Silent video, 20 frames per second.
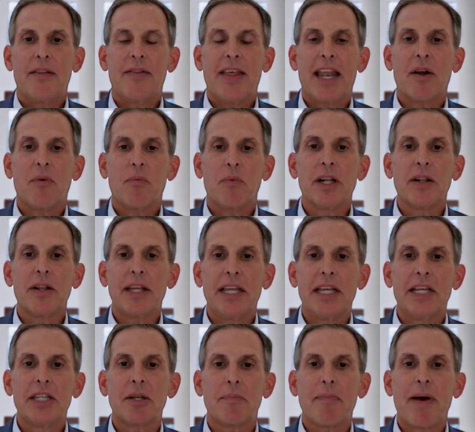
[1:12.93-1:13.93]
that it really
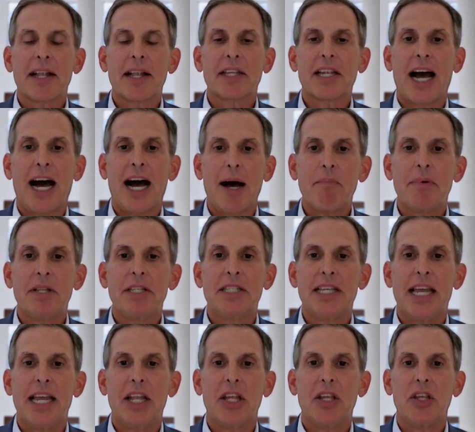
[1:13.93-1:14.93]
is about
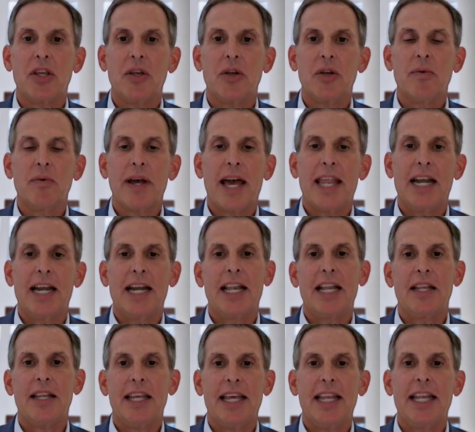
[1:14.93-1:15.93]
compensating you, and
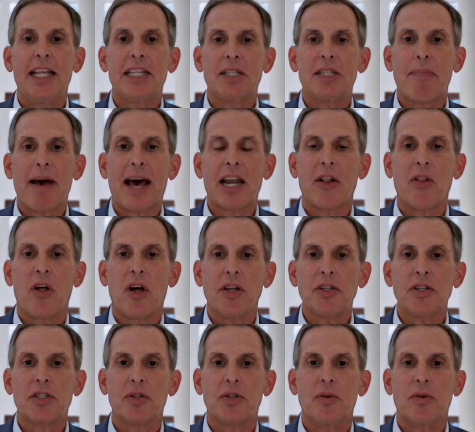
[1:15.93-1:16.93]
it is about a
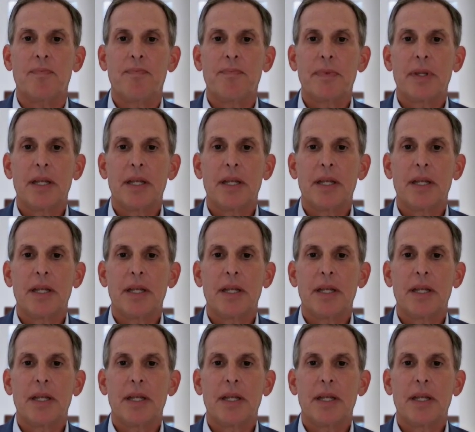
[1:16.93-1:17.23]
lawsuit.